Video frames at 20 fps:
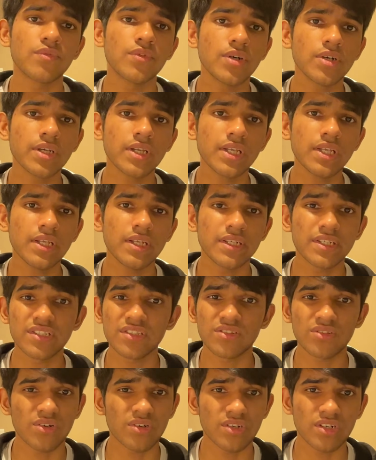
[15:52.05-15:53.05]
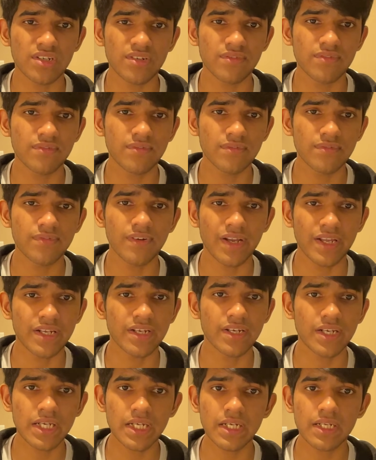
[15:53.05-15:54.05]
working, it's not fine,
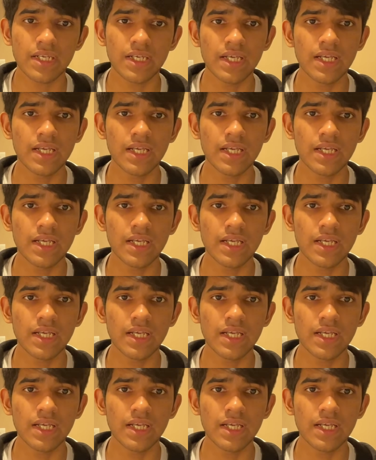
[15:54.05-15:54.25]
right?